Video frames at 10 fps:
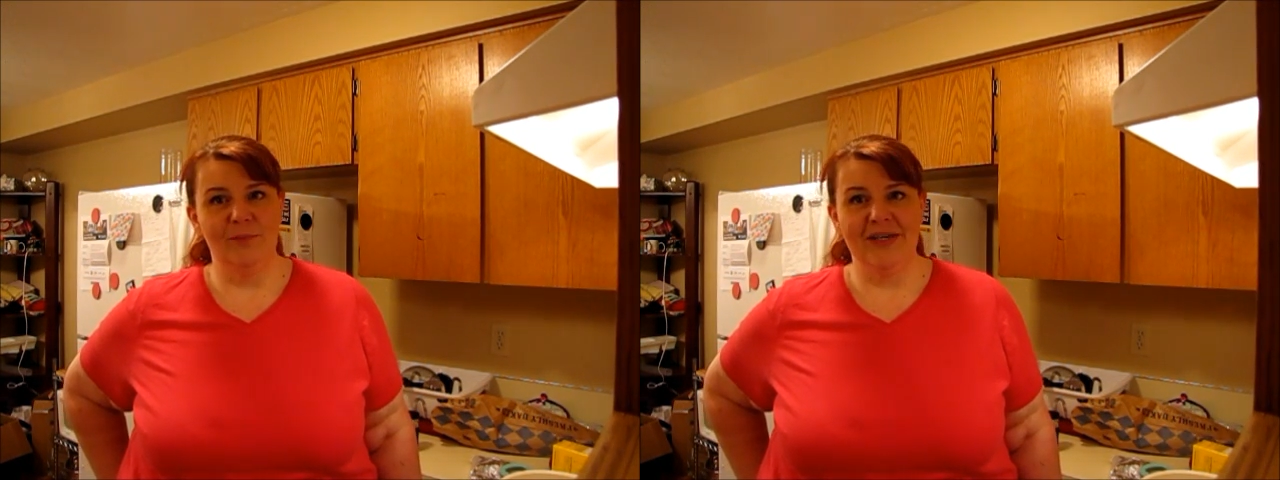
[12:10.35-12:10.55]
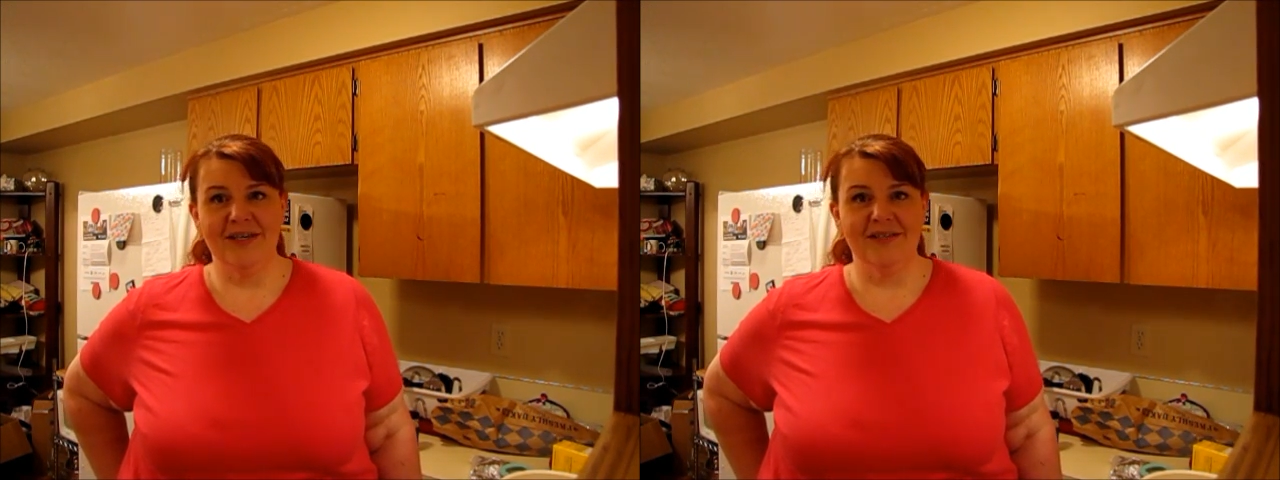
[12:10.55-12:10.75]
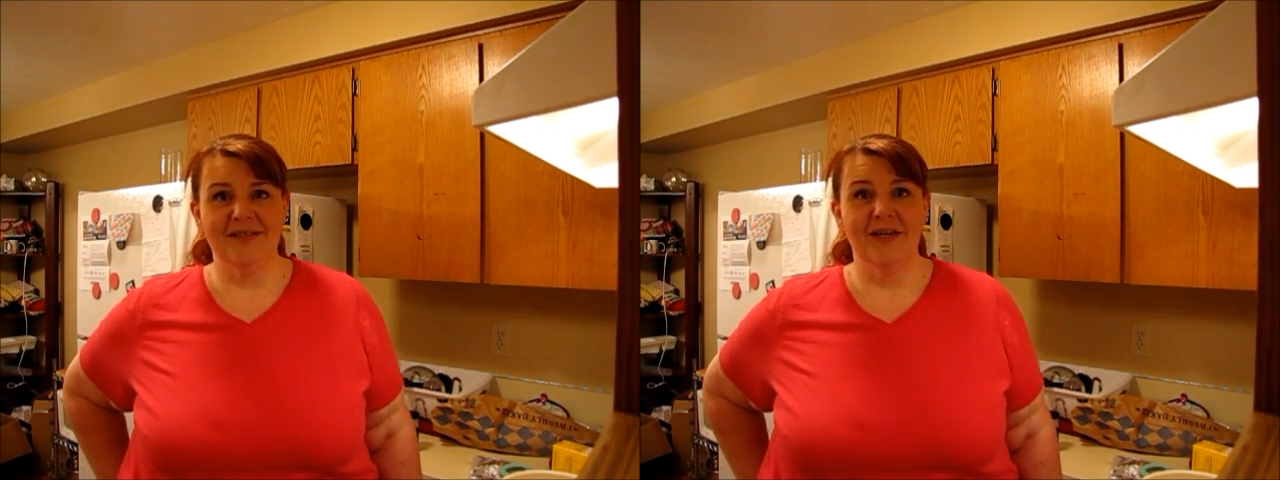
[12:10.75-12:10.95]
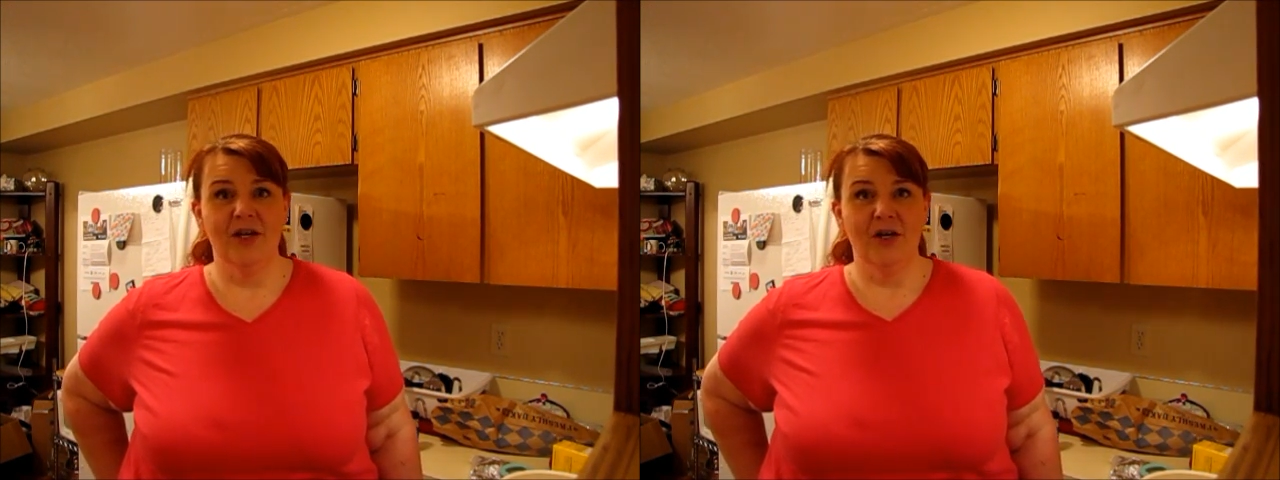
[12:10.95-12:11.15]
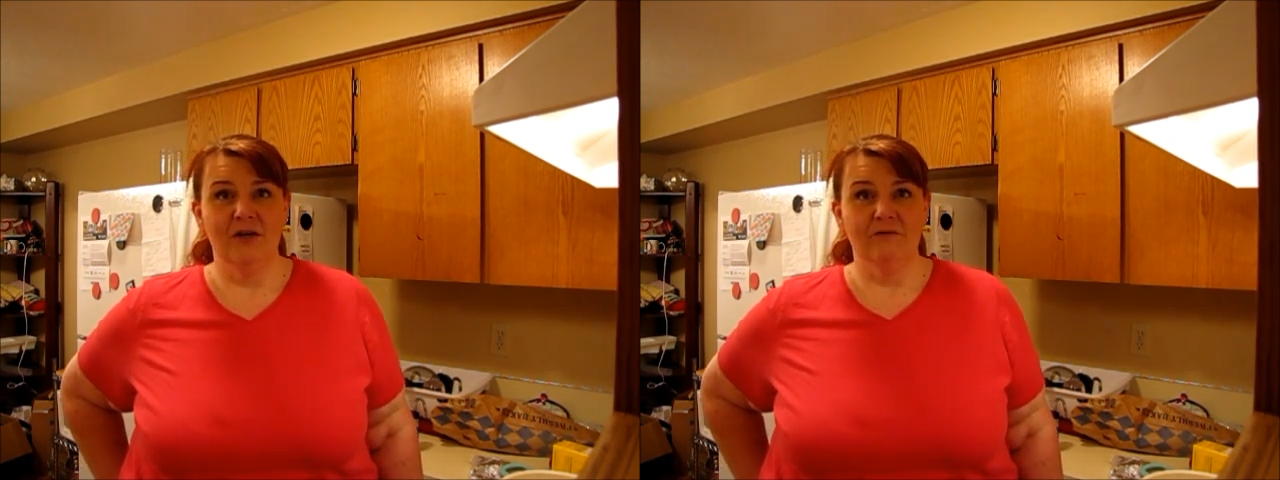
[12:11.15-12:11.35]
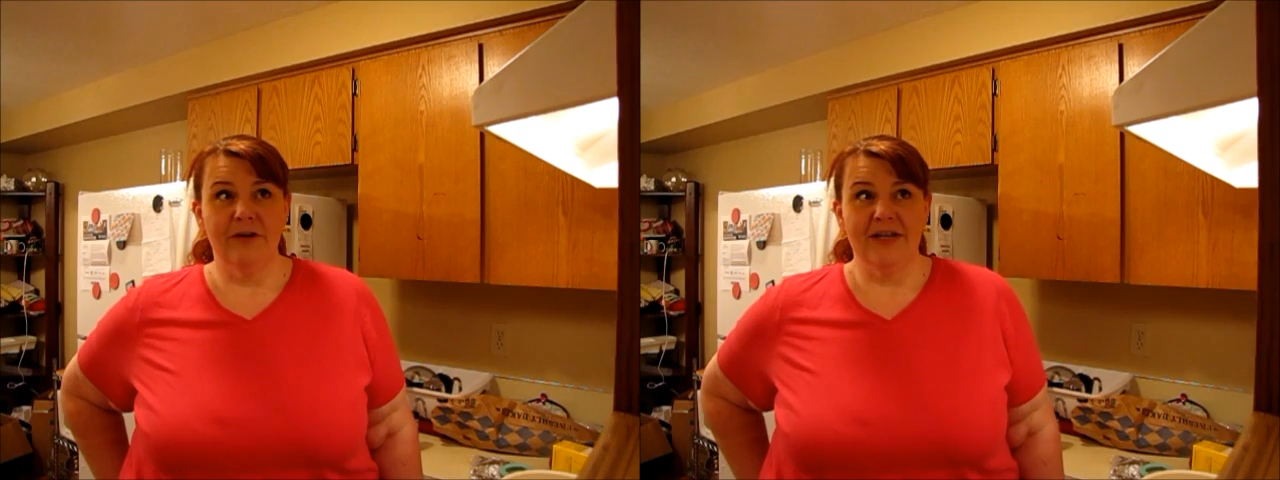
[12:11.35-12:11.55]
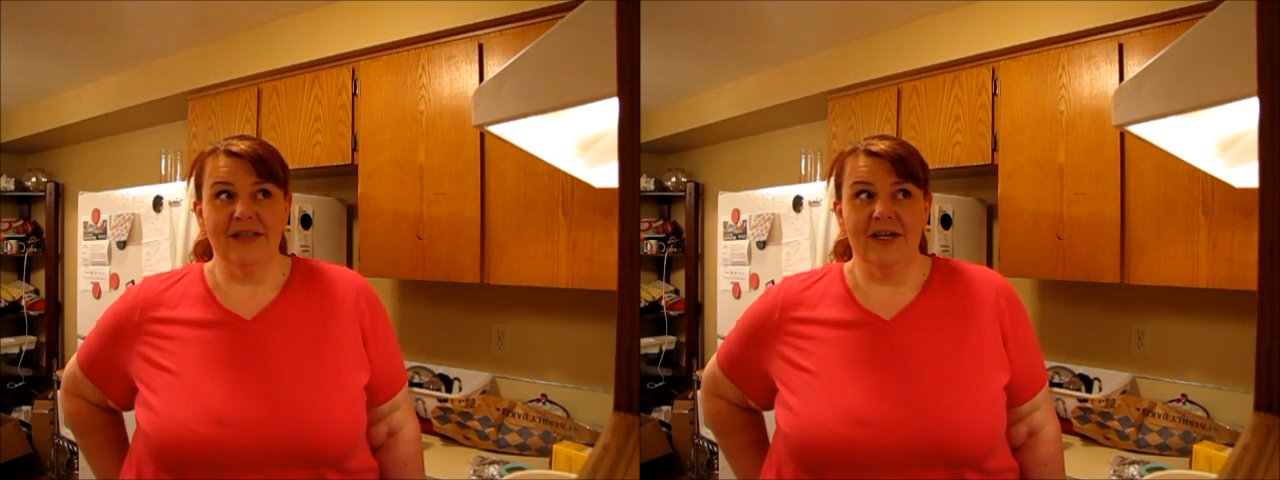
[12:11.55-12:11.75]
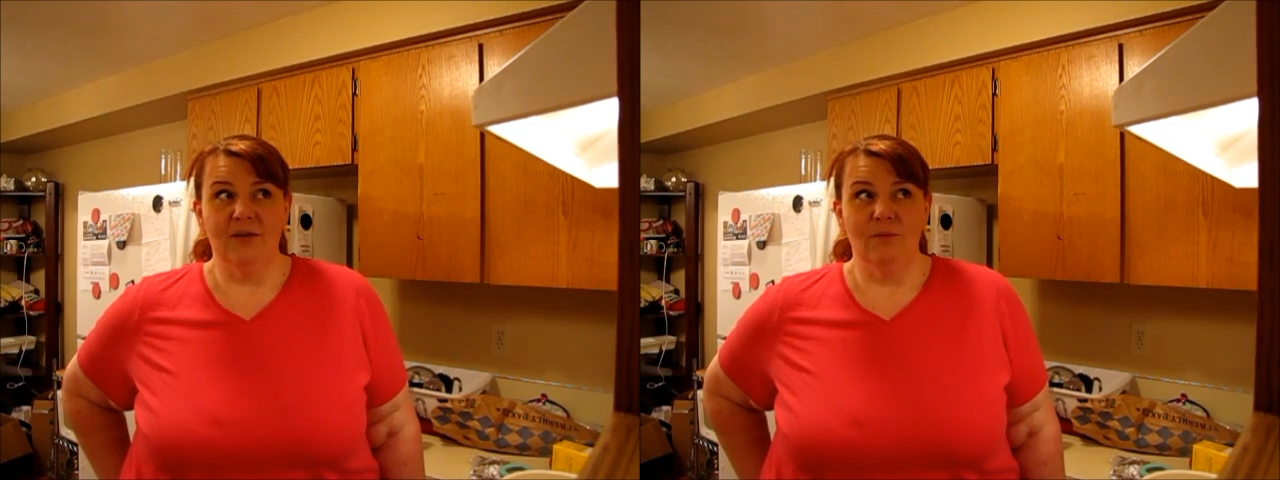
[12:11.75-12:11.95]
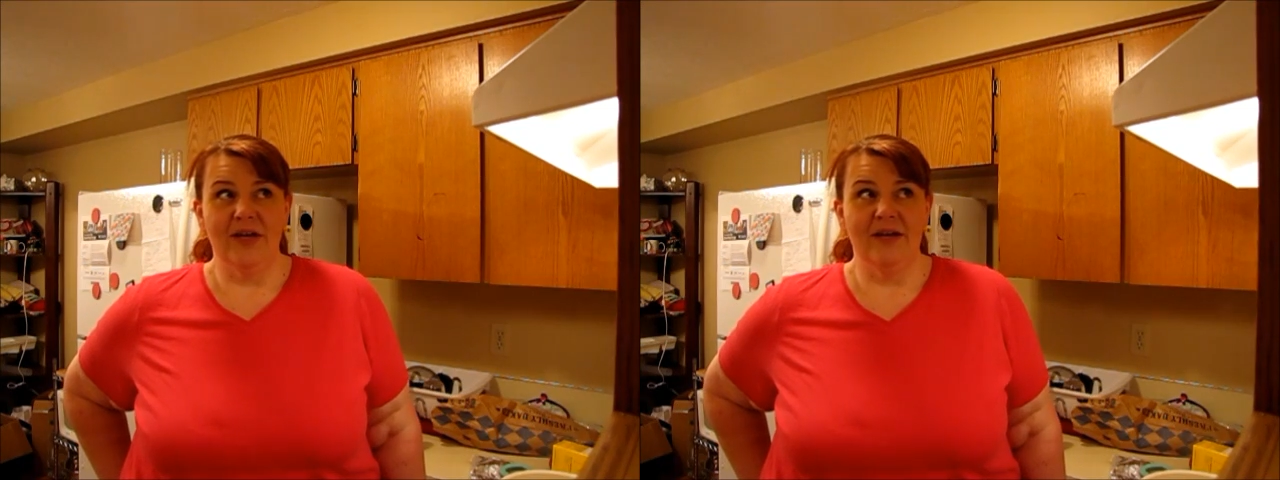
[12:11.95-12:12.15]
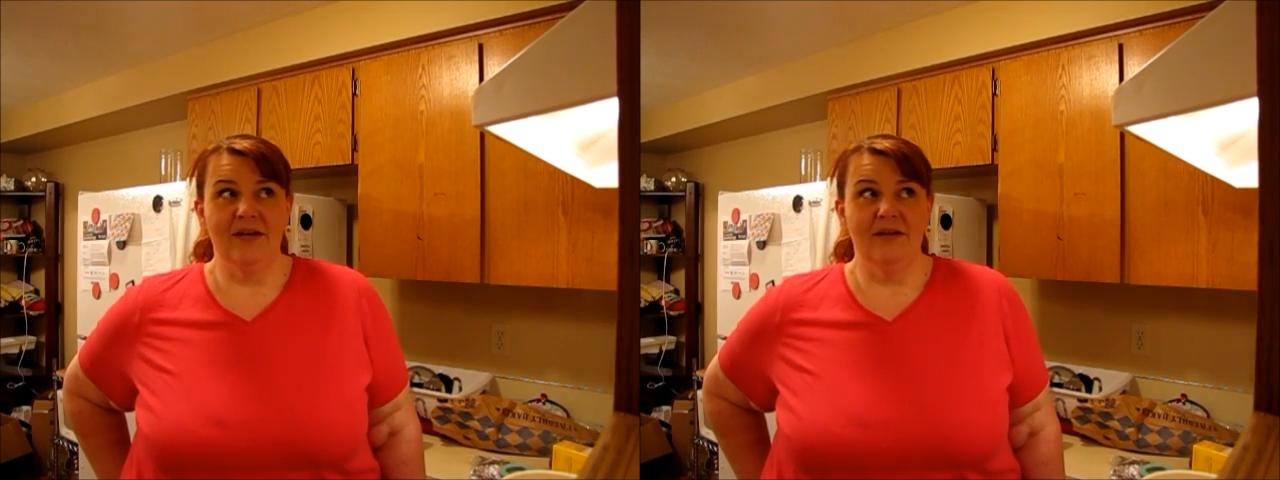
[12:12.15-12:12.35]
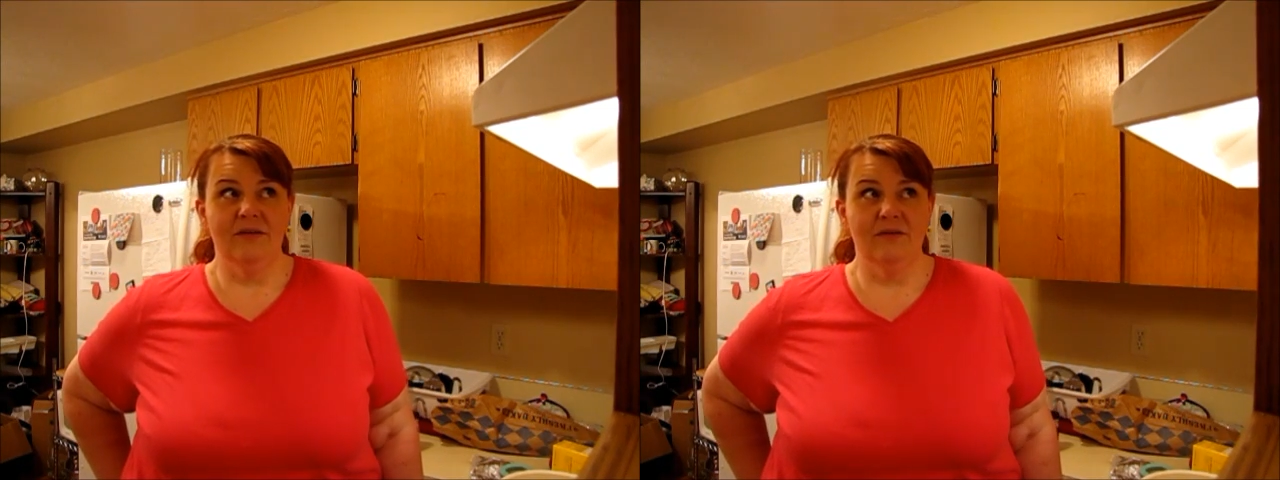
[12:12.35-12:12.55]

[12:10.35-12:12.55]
because frankly we're